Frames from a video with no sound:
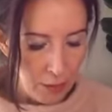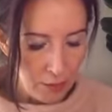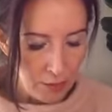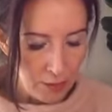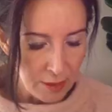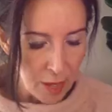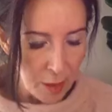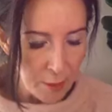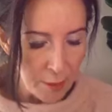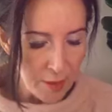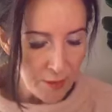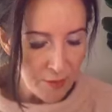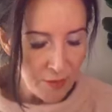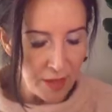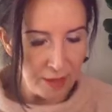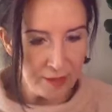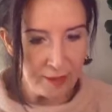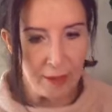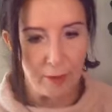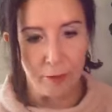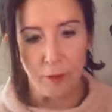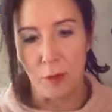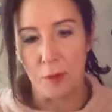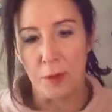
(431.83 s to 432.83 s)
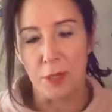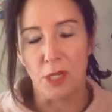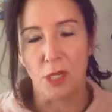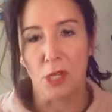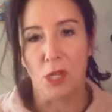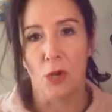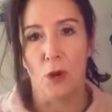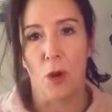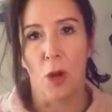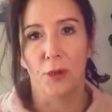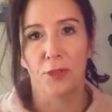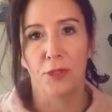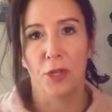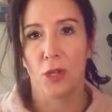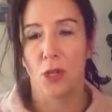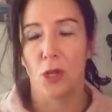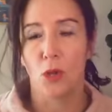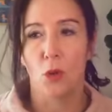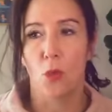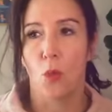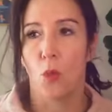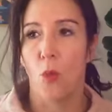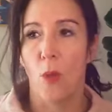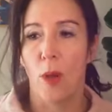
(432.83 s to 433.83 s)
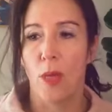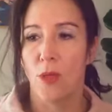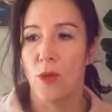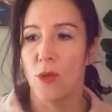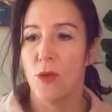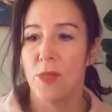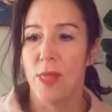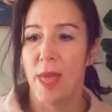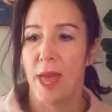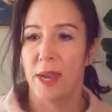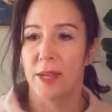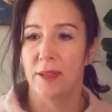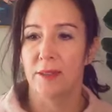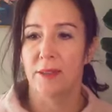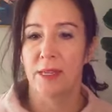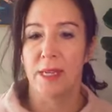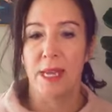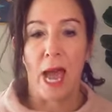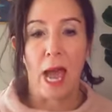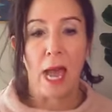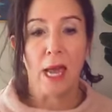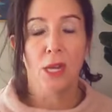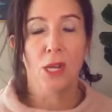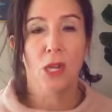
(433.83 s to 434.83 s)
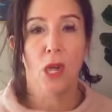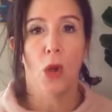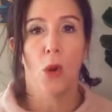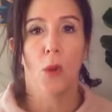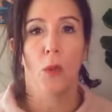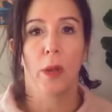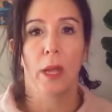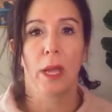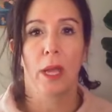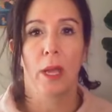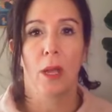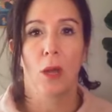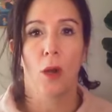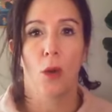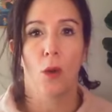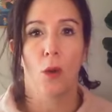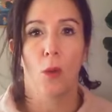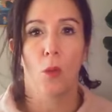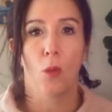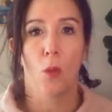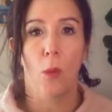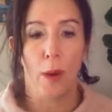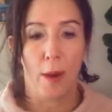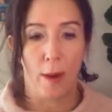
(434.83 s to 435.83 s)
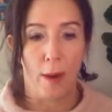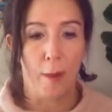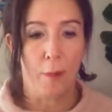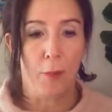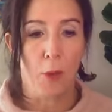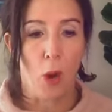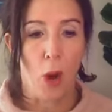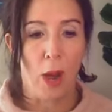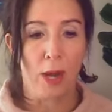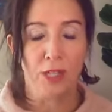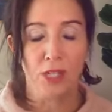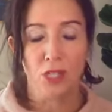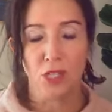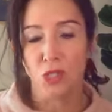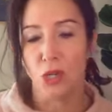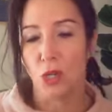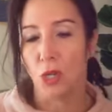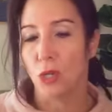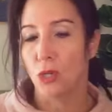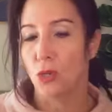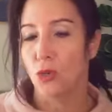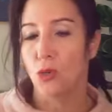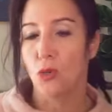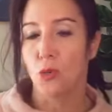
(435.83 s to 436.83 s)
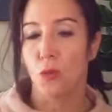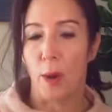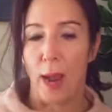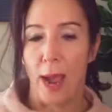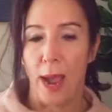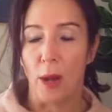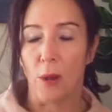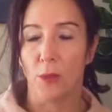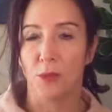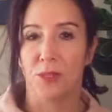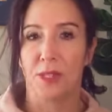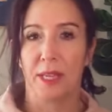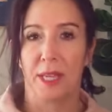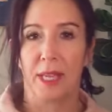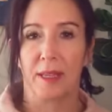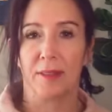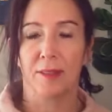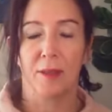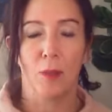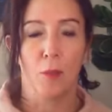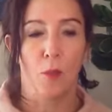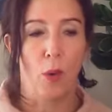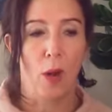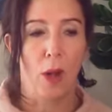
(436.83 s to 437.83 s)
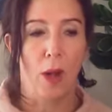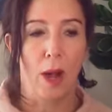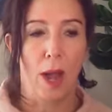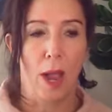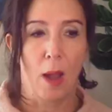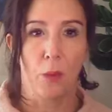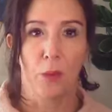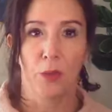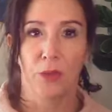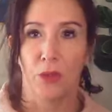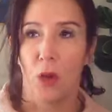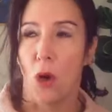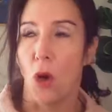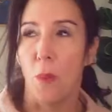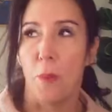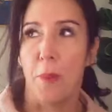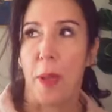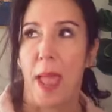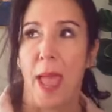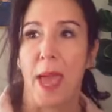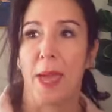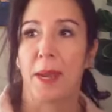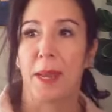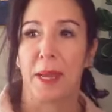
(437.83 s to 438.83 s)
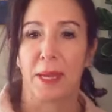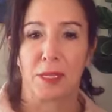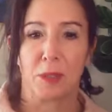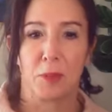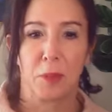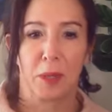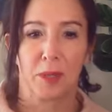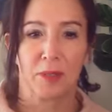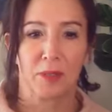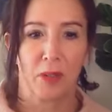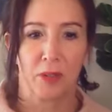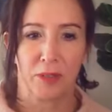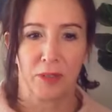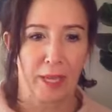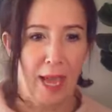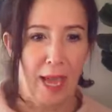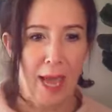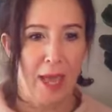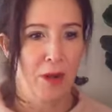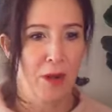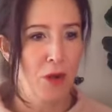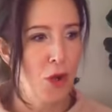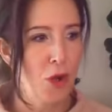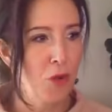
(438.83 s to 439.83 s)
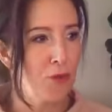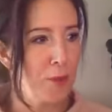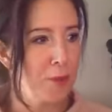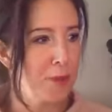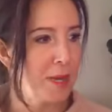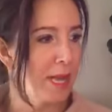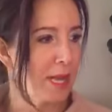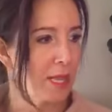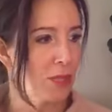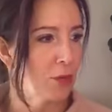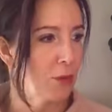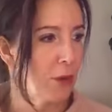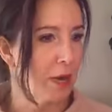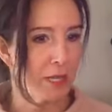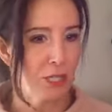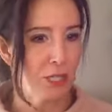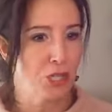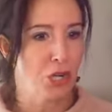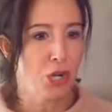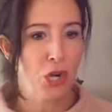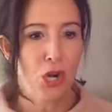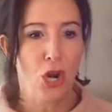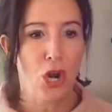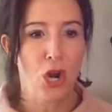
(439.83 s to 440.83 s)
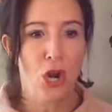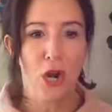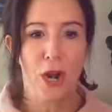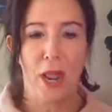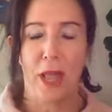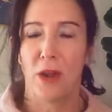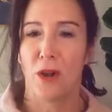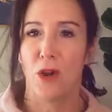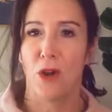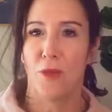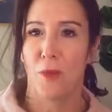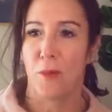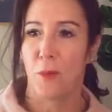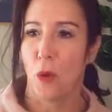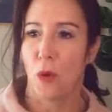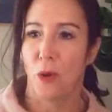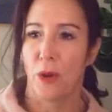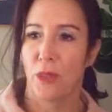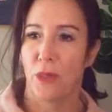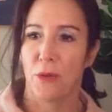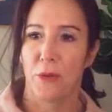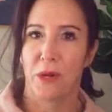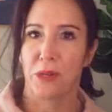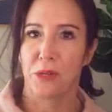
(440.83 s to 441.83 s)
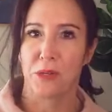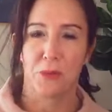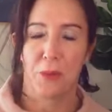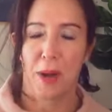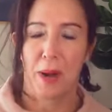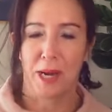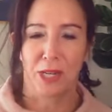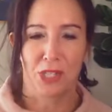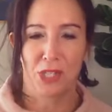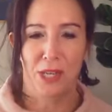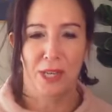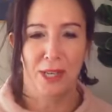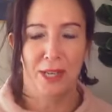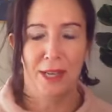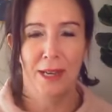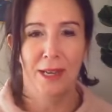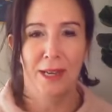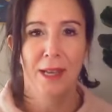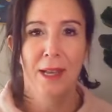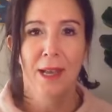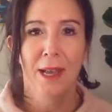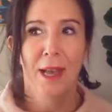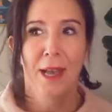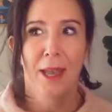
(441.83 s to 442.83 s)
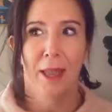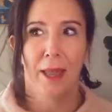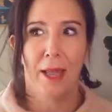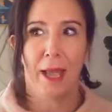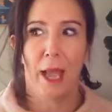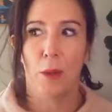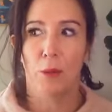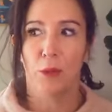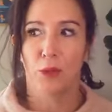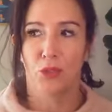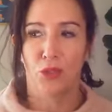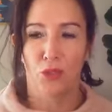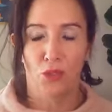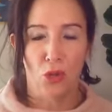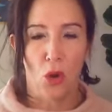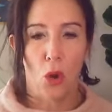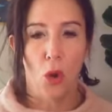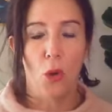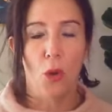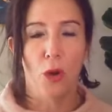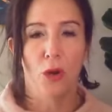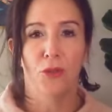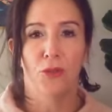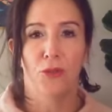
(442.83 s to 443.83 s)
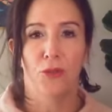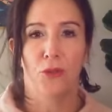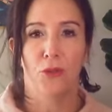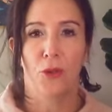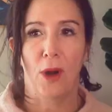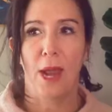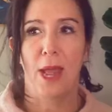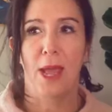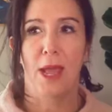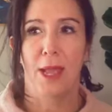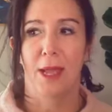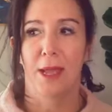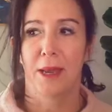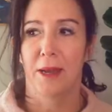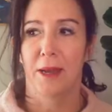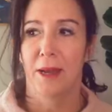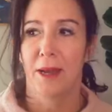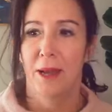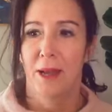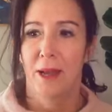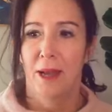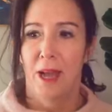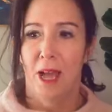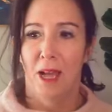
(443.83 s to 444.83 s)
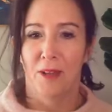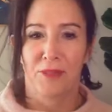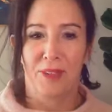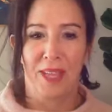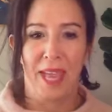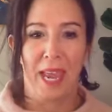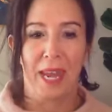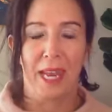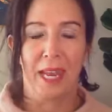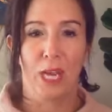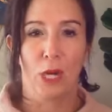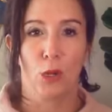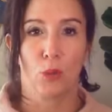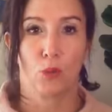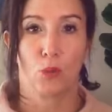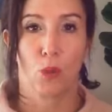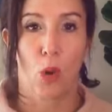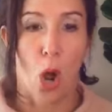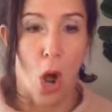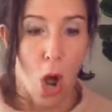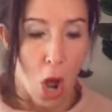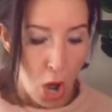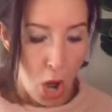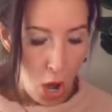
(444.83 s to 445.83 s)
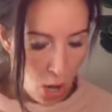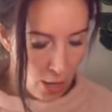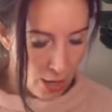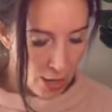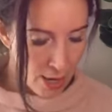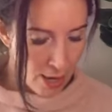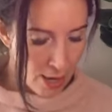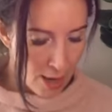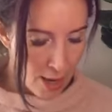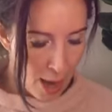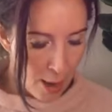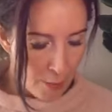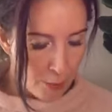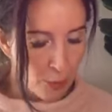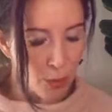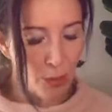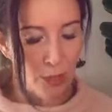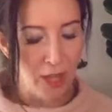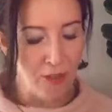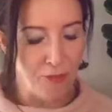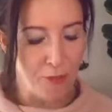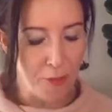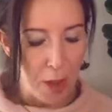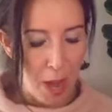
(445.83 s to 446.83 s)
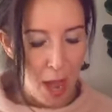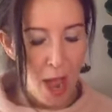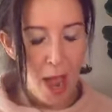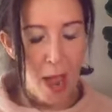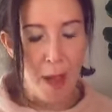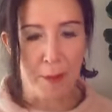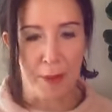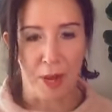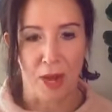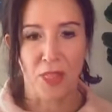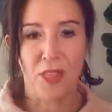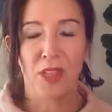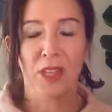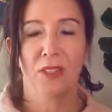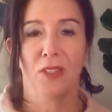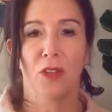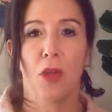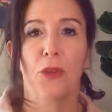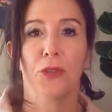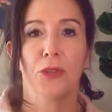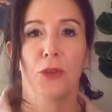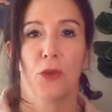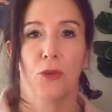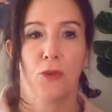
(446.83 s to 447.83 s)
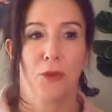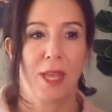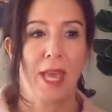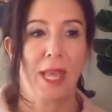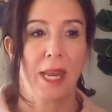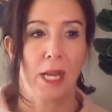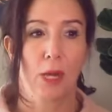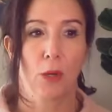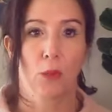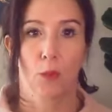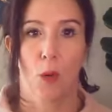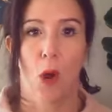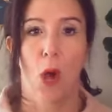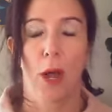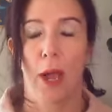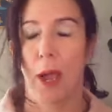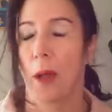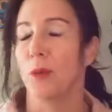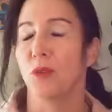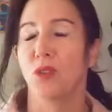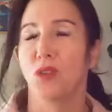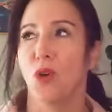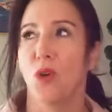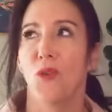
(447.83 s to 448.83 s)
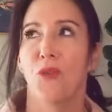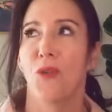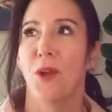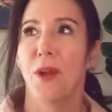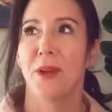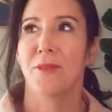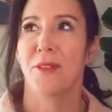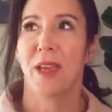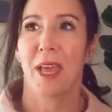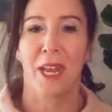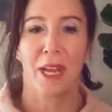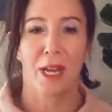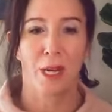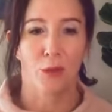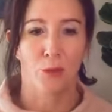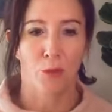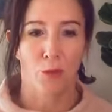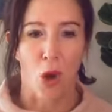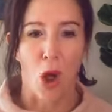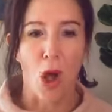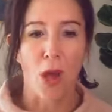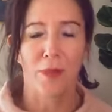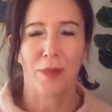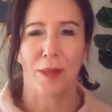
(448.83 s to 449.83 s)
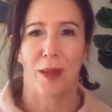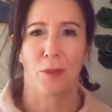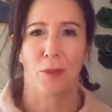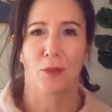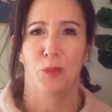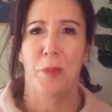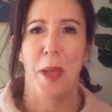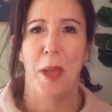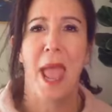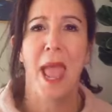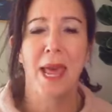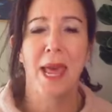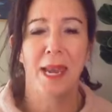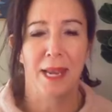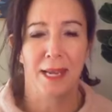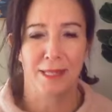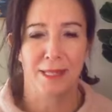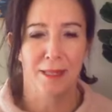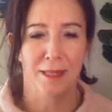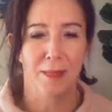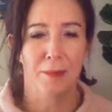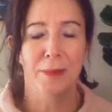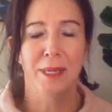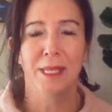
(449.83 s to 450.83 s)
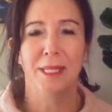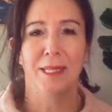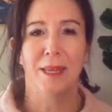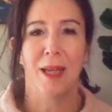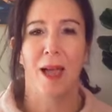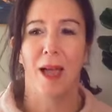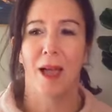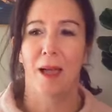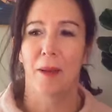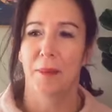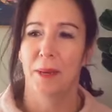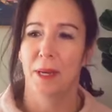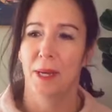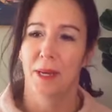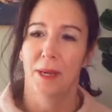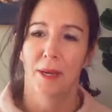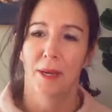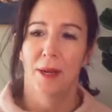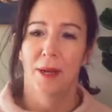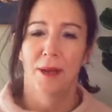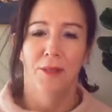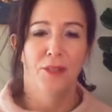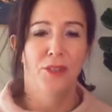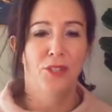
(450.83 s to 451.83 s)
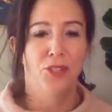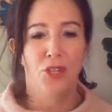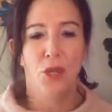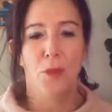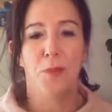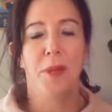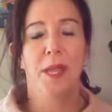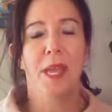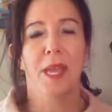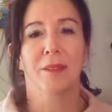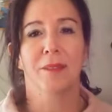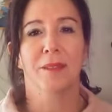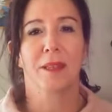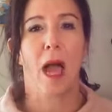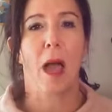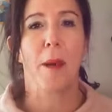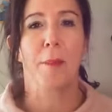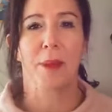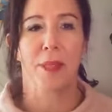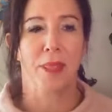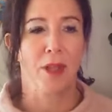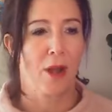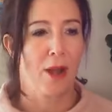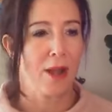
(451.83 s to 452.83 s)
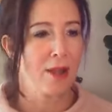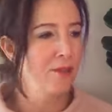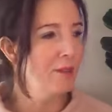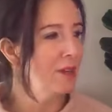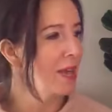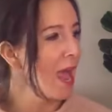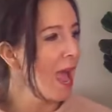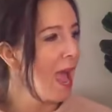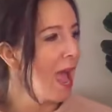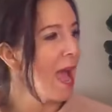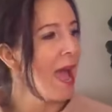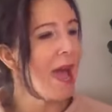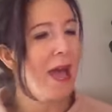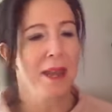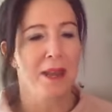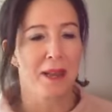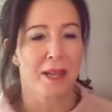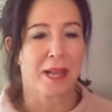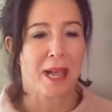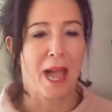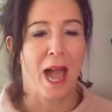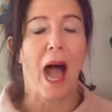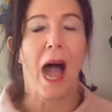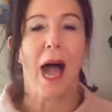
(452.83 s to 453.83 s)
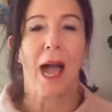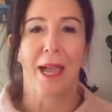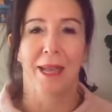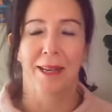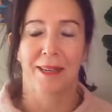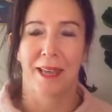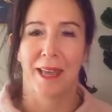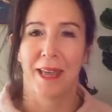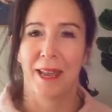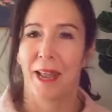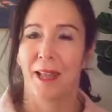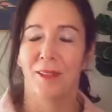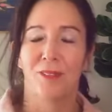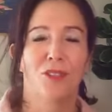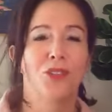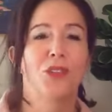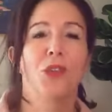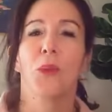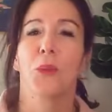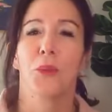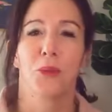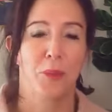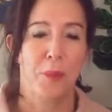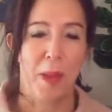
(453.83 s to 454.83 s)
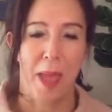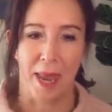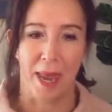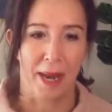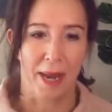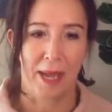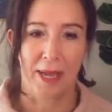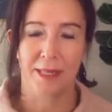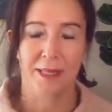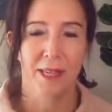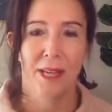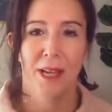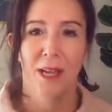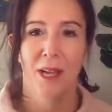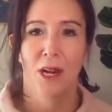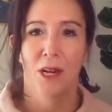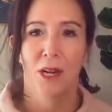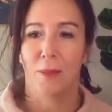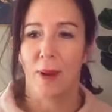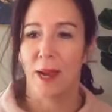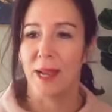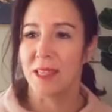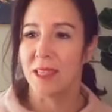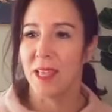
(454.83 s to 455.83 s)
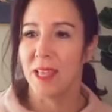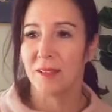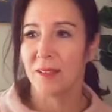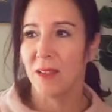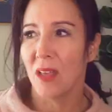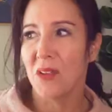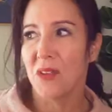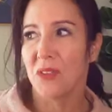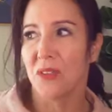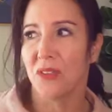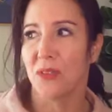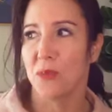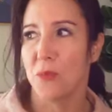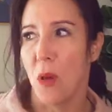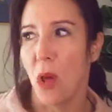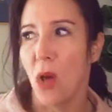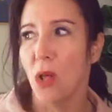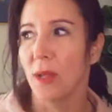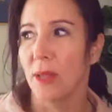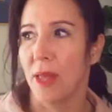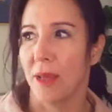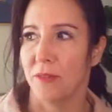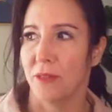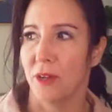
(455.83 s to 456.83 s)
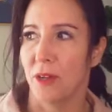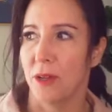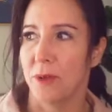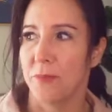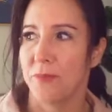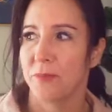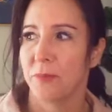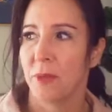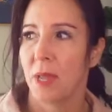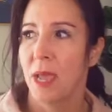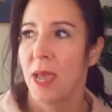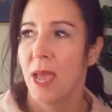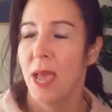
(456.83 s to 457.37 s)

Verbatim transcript: Tell me if that's ever been you. I'll tell you whether that is not knowing where I'm going. I just took a new route to get somewhere and was all panicked because I was like, I don't know if I'm taking the right turn. I don't know if I'm going in the right direction. Like I was so afraid of getting it wrong. I put left behind, but I think it's also of getting it wrong. I was so afraid of getting it wrong that I was panicked. In the meantime, the GPS got me there. I even had a guide and I still was panicked, right? That's on a small level.